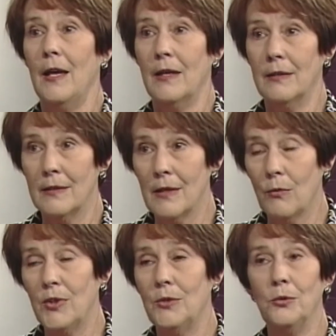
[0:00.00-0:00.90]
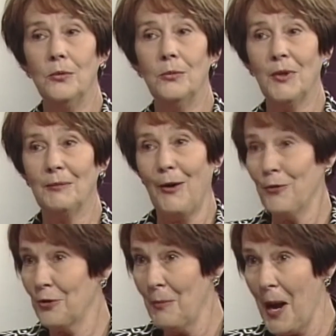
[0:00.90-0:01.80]
And we do
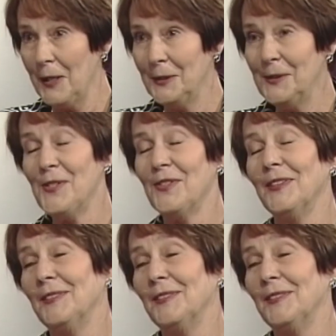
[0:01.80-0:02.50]
cover their mileage.